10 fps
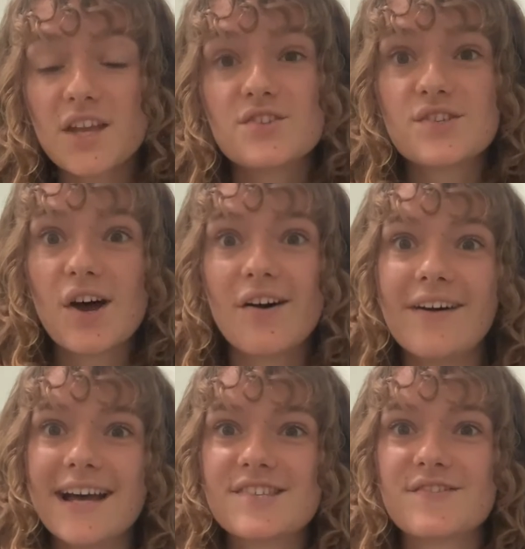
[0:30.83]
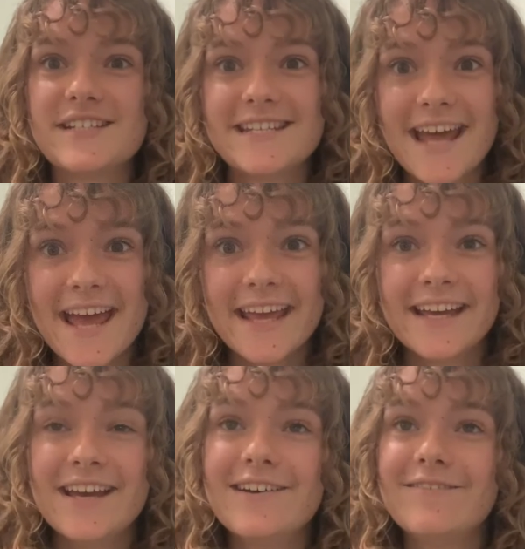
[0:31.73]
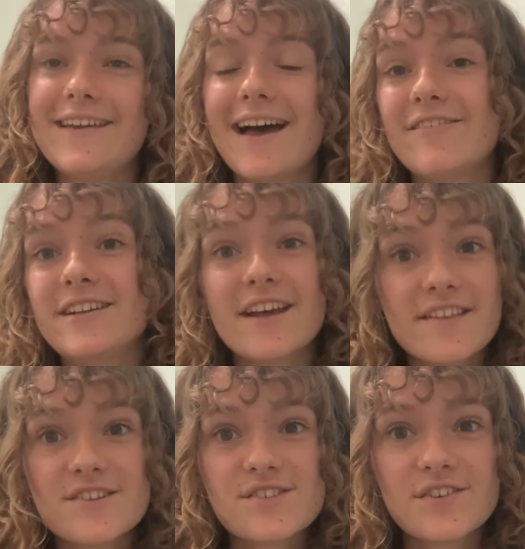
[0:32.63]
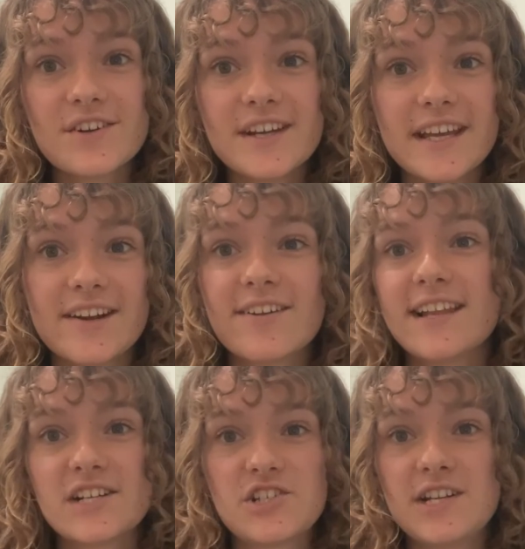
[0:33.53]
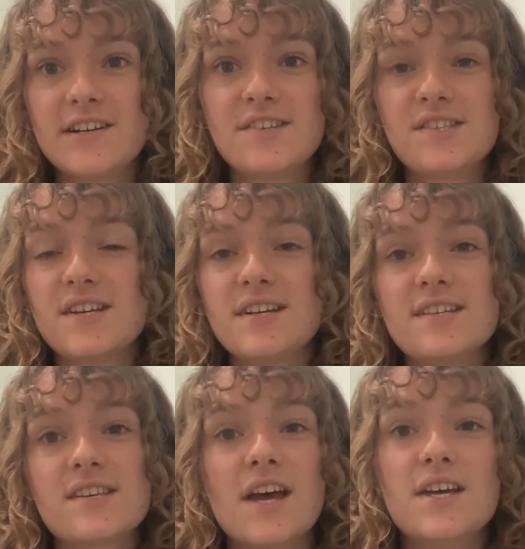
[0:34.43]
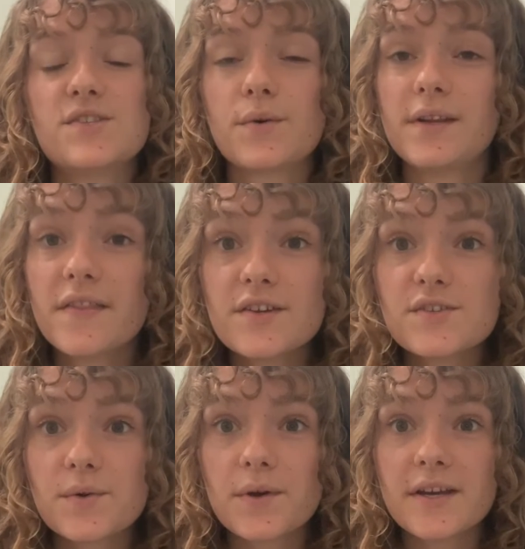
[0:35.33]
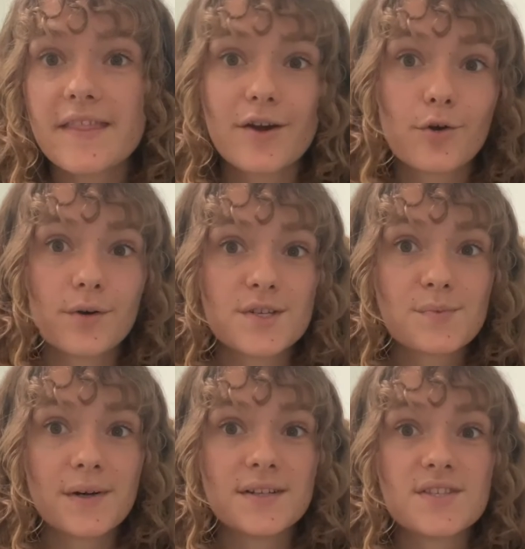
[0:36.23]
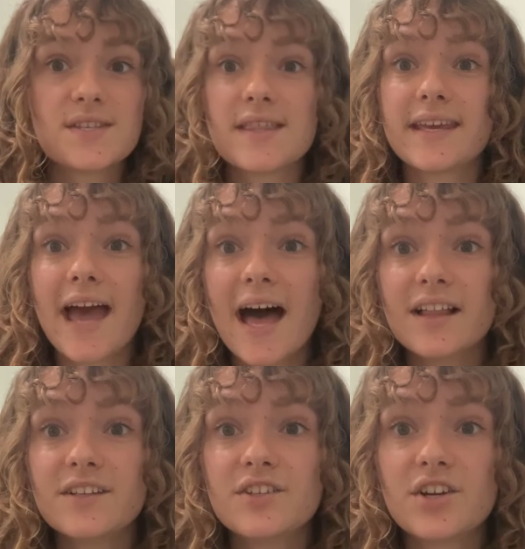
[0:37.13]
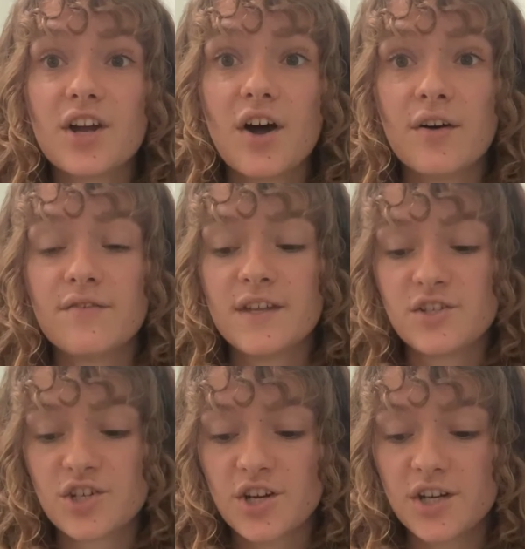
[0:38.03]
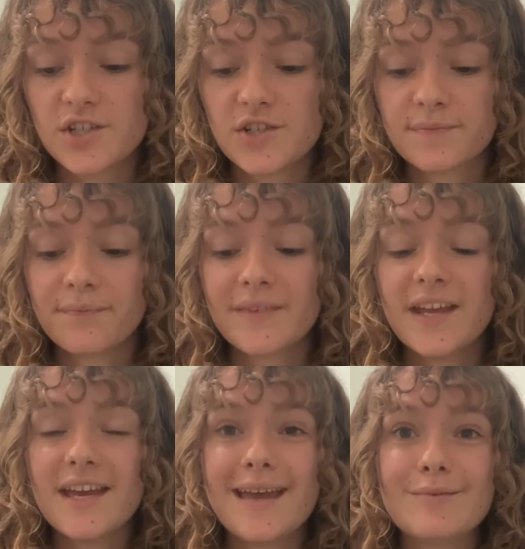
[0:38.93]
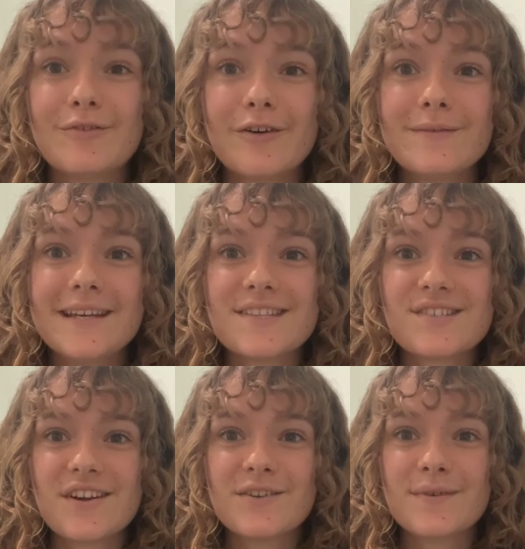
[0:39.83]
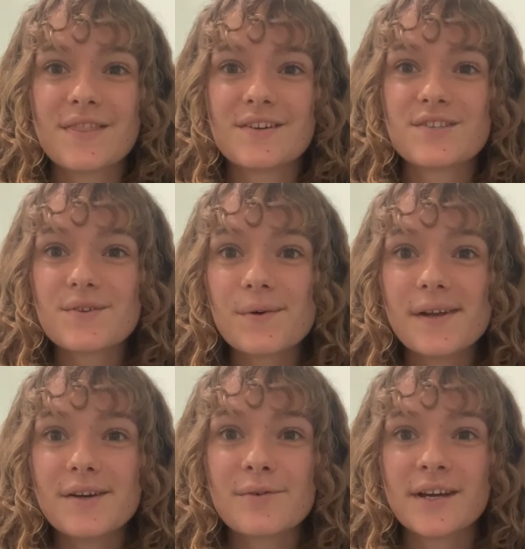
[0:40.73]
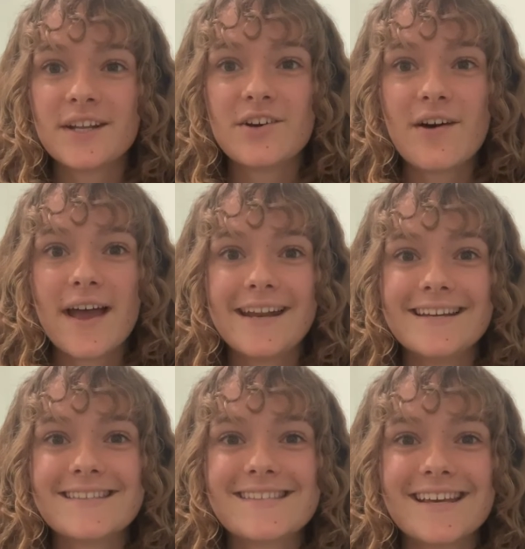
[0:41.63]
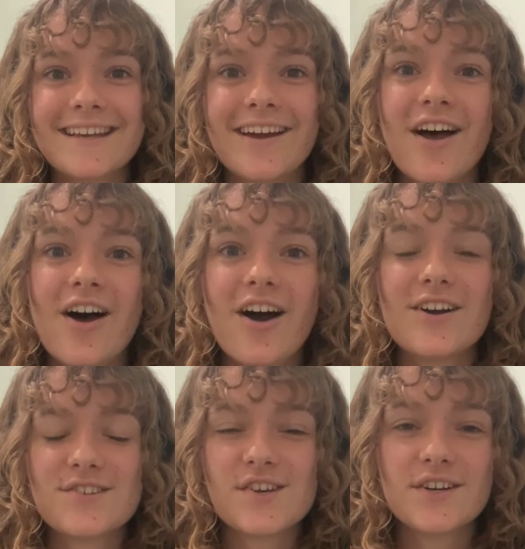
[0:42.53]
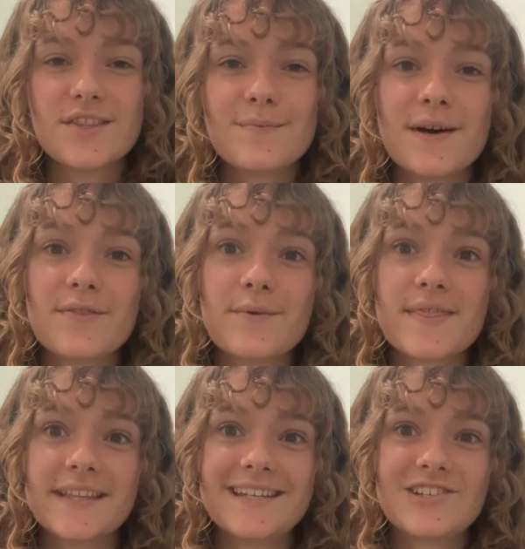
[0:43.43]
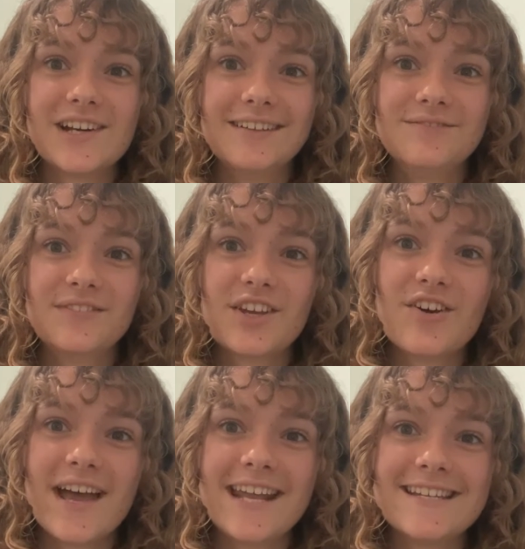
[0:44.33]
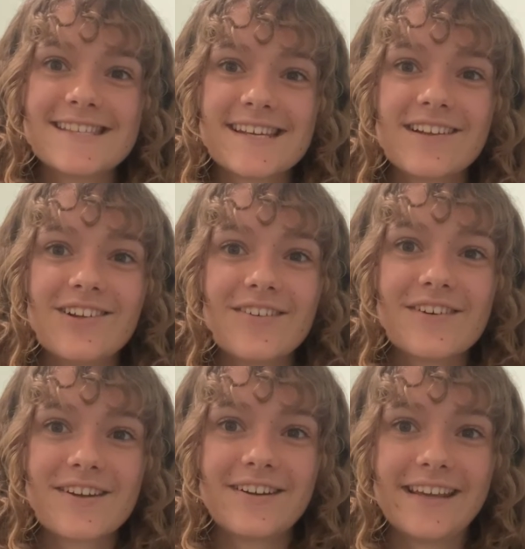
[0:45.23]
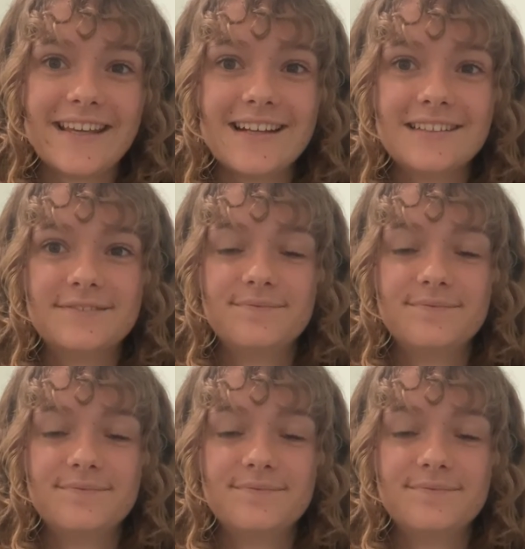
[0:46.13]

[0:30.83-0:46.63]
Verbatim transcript: So as for today, we have another story in our lectionary series, so another story that corresponds to the calendar of the church. And before we get started with our story, we're gonna go ahead and sing our song of the month with Alicia. Go ahead and sing along with her here.